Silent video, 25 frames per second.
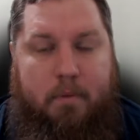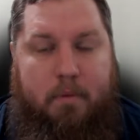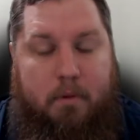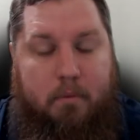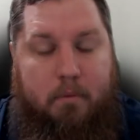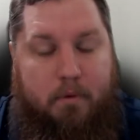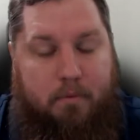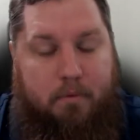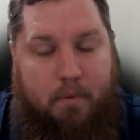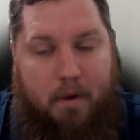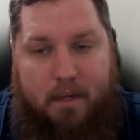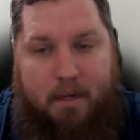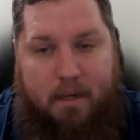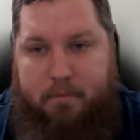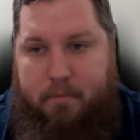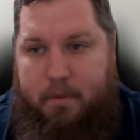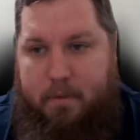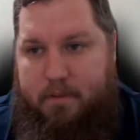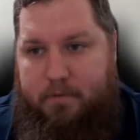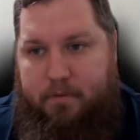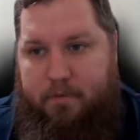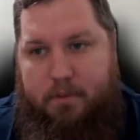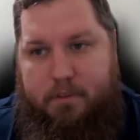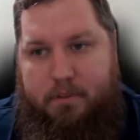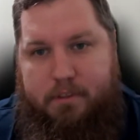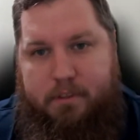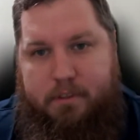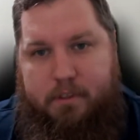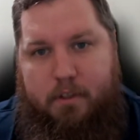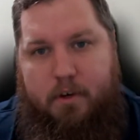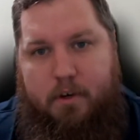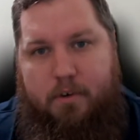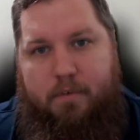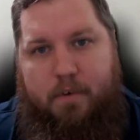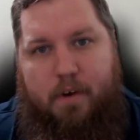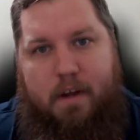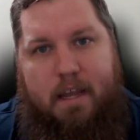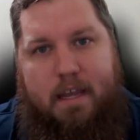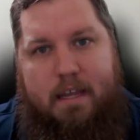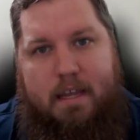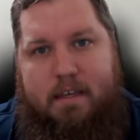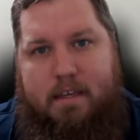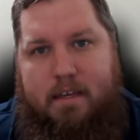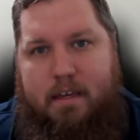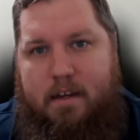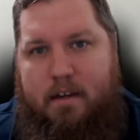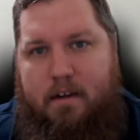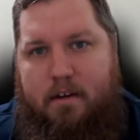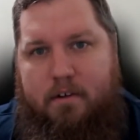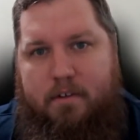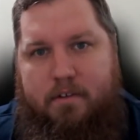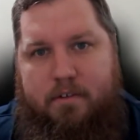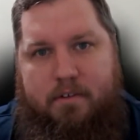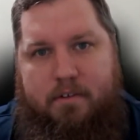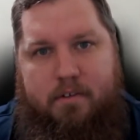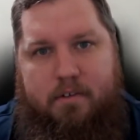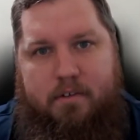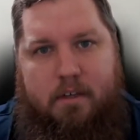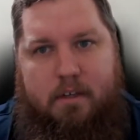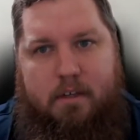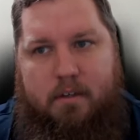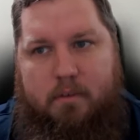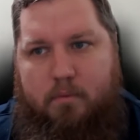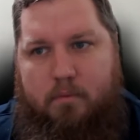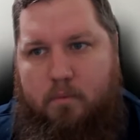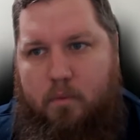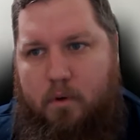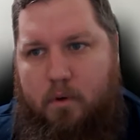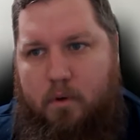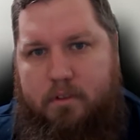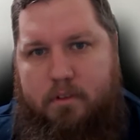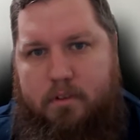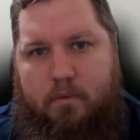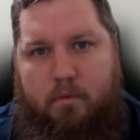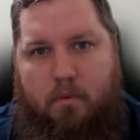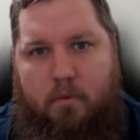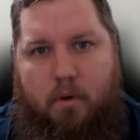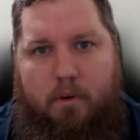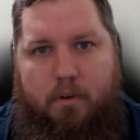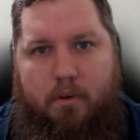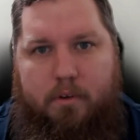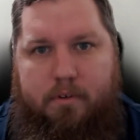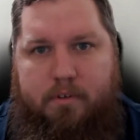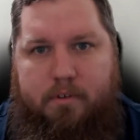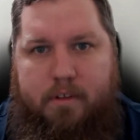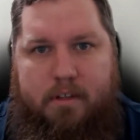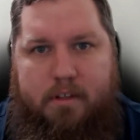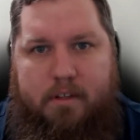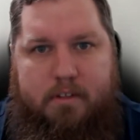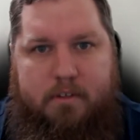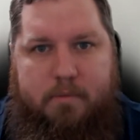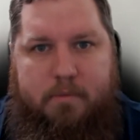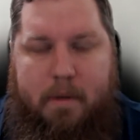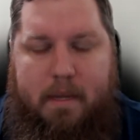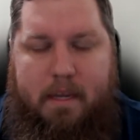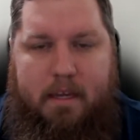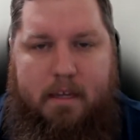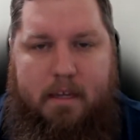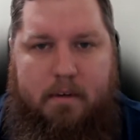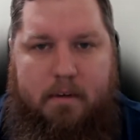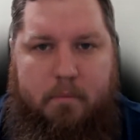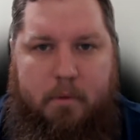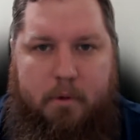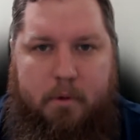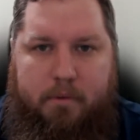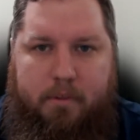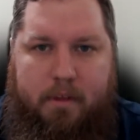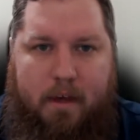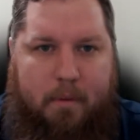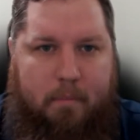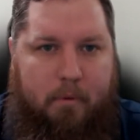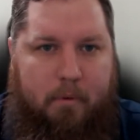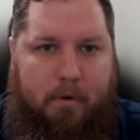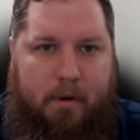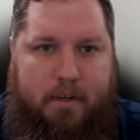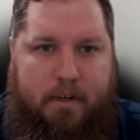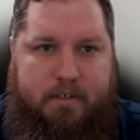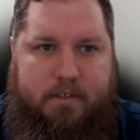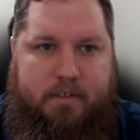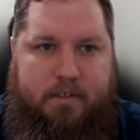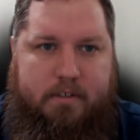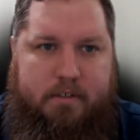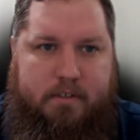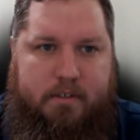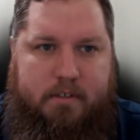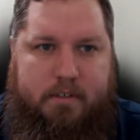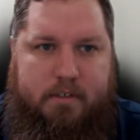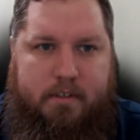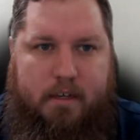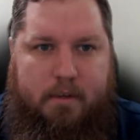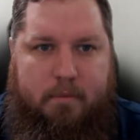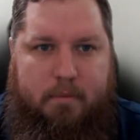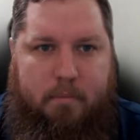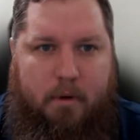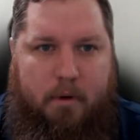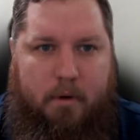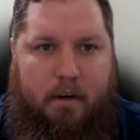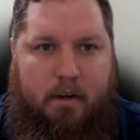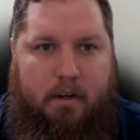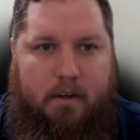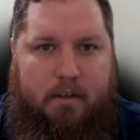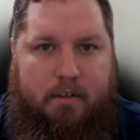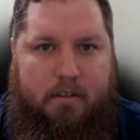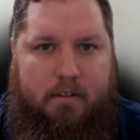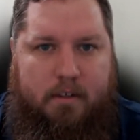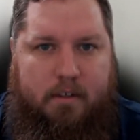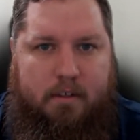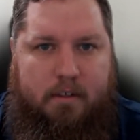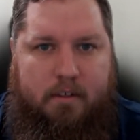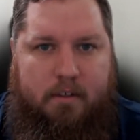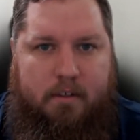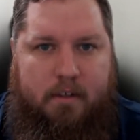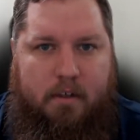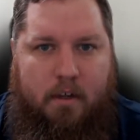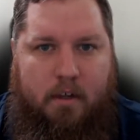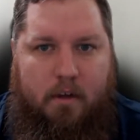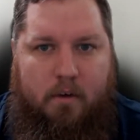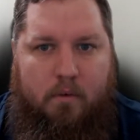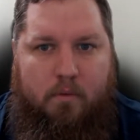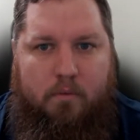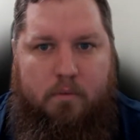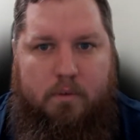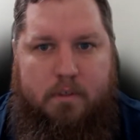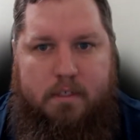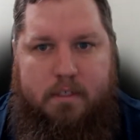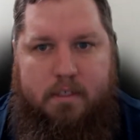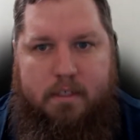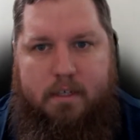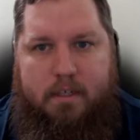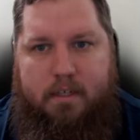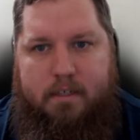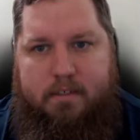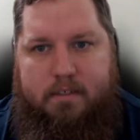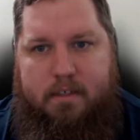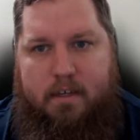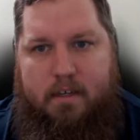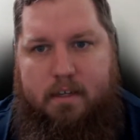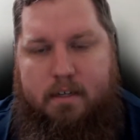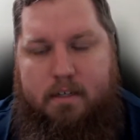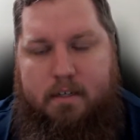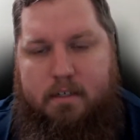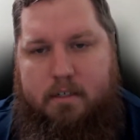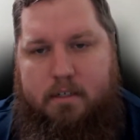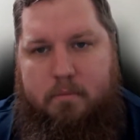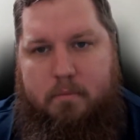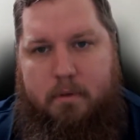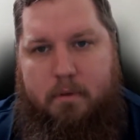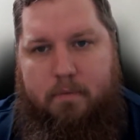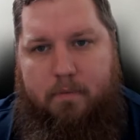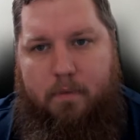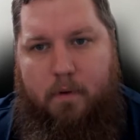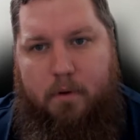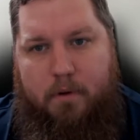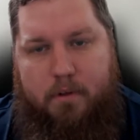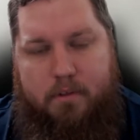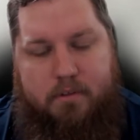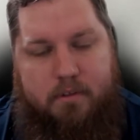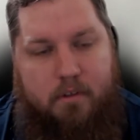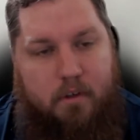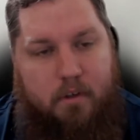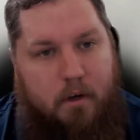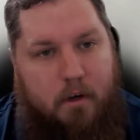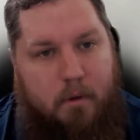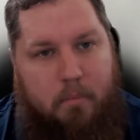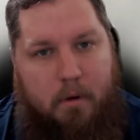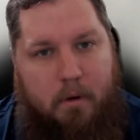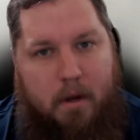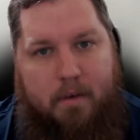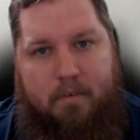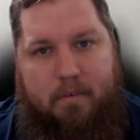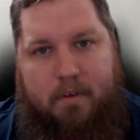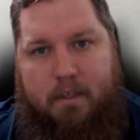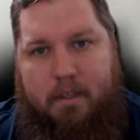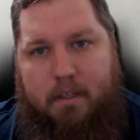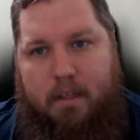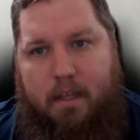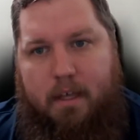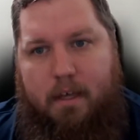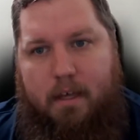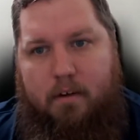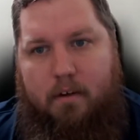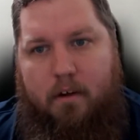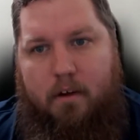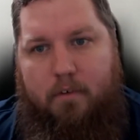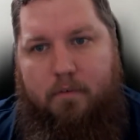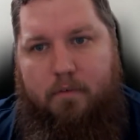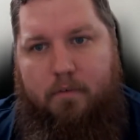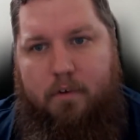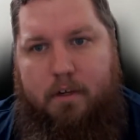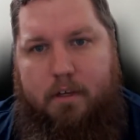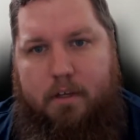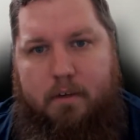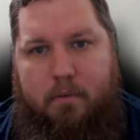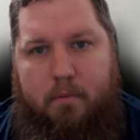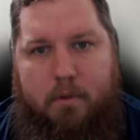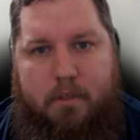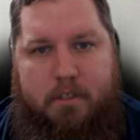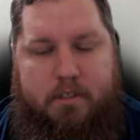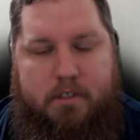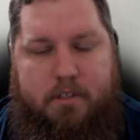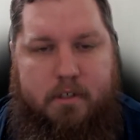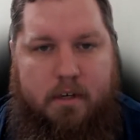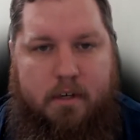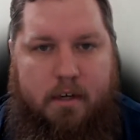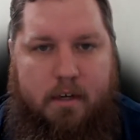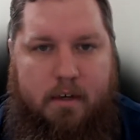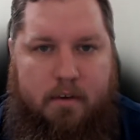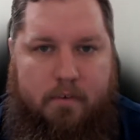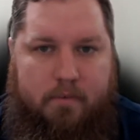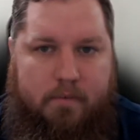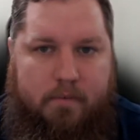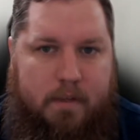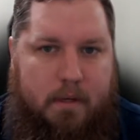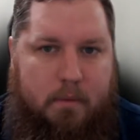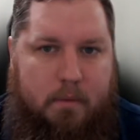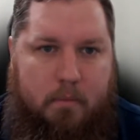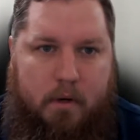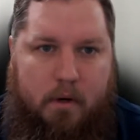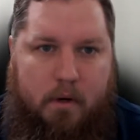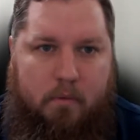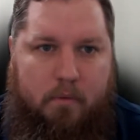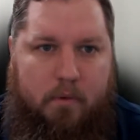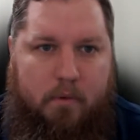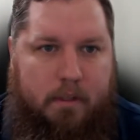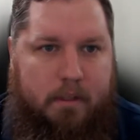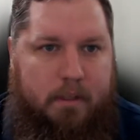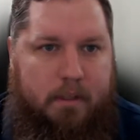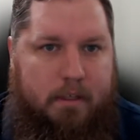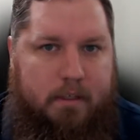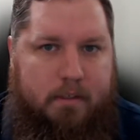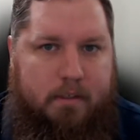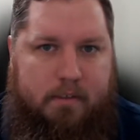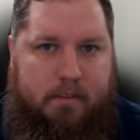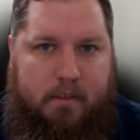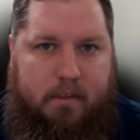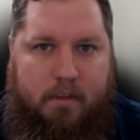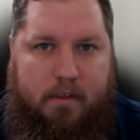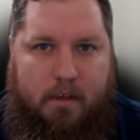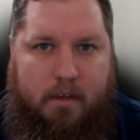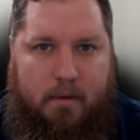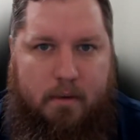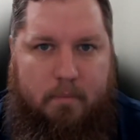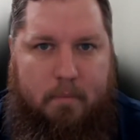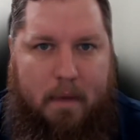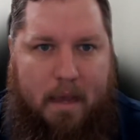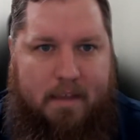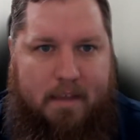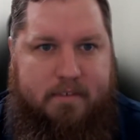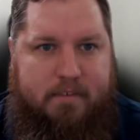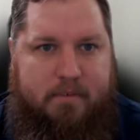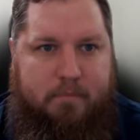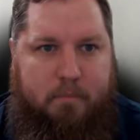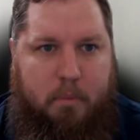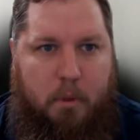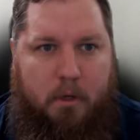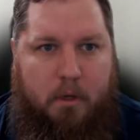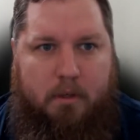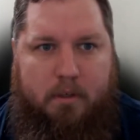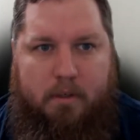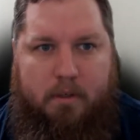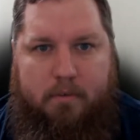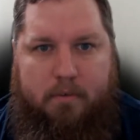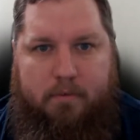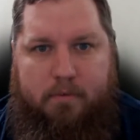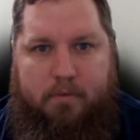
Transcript: been with Rackspace for a little over 8 years and worked in roles that span both operations and product, and really excited to be focused on our private cloud offering, which VMware really is a massive part of.